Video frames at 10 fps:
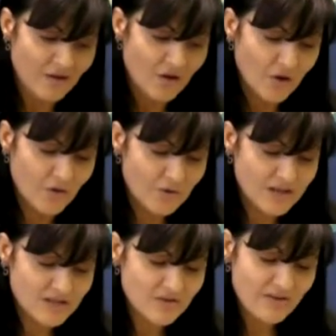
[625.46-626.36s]

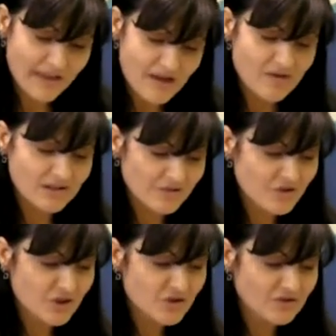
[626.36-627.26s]
according to their
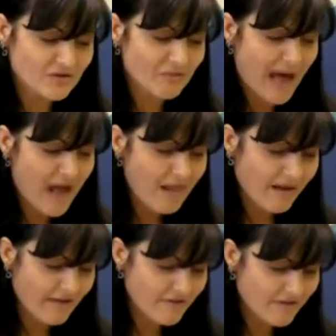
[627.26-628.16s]
definition of my
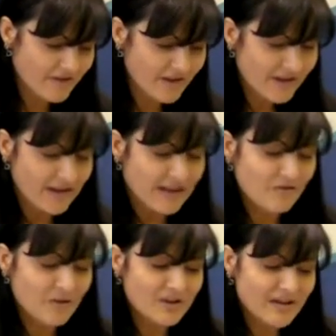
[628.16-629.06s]
life. If,
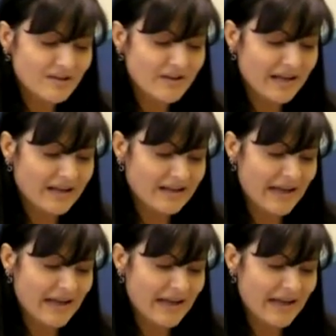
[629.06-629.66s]
on the other hand, I